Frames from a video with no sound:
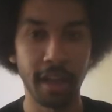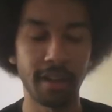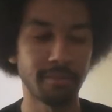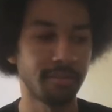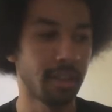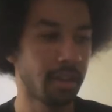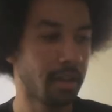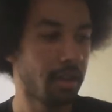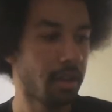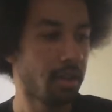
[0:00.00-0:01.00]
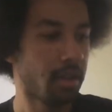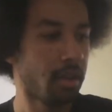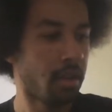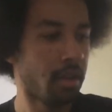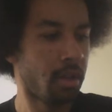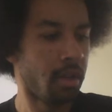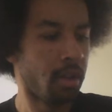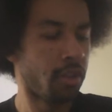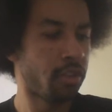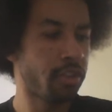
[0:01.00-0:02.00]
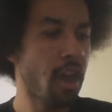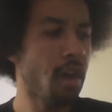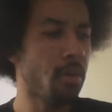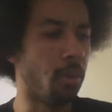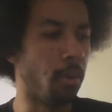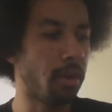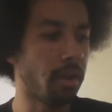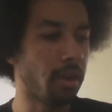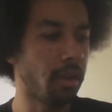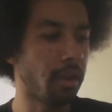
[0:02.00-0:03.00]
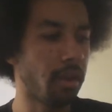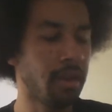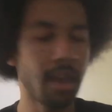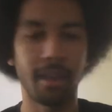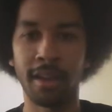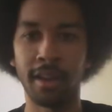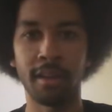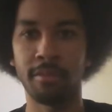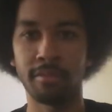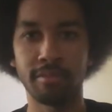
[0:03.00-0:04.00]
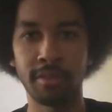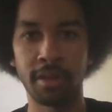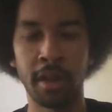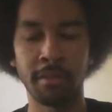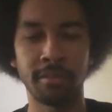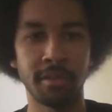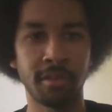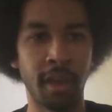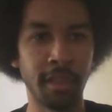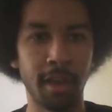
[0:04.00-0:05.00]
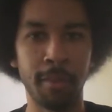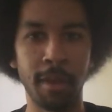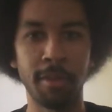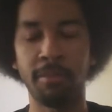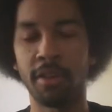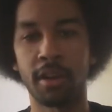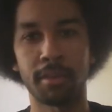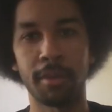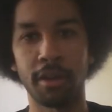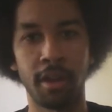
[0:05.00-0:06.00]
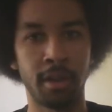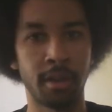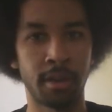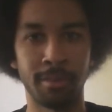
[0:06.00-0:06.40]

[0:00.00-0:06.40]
that? So, yeah, and I think I maybe talked about color,